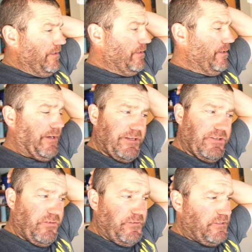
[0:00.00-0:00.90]
I don't
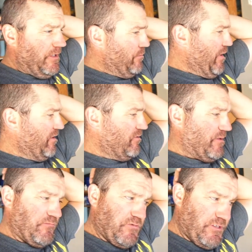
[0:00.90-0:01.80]
know if it's any better
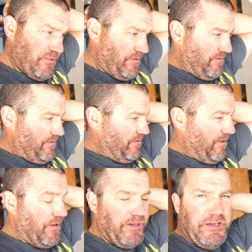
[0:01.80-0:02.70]
than what
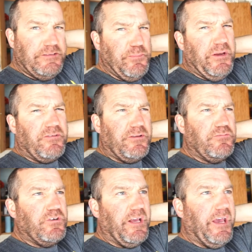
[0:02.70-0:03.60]
it's better than
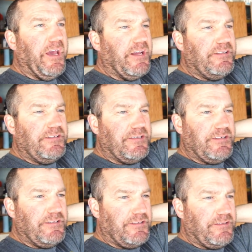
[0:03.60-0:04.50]
what I had
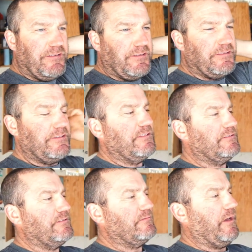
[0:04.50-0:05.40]
because it
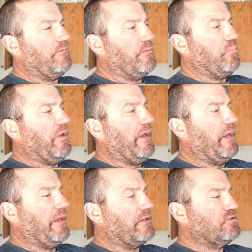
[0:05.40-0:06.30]
doesn't have the play like a